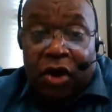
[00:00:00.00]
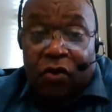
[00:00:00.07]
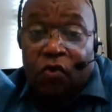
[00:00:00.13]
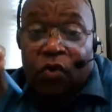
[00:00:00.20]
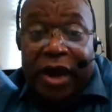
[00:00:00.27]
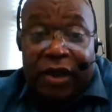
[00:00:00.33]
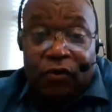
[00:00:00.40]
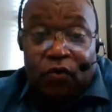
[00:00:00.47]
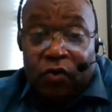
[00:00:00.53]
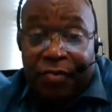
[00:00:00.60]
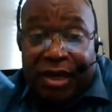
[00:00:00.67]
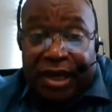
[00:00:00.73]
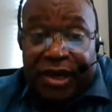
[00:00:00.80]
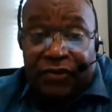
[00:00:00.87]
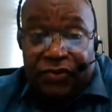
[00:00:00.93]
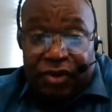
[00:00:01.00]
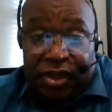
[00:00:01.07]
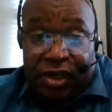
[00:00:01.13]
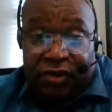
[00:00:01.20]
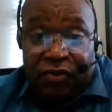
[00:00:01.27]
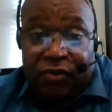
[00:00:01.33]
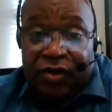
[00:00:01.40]
or white women out
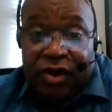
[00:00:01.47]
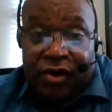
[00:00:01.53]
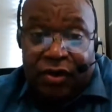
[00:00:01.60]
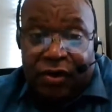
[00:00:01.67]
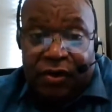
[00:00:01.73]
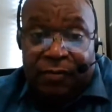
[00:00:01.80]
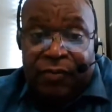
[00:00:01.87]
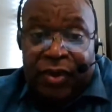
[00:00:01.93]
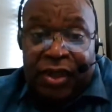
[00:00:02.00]
there. Look at her.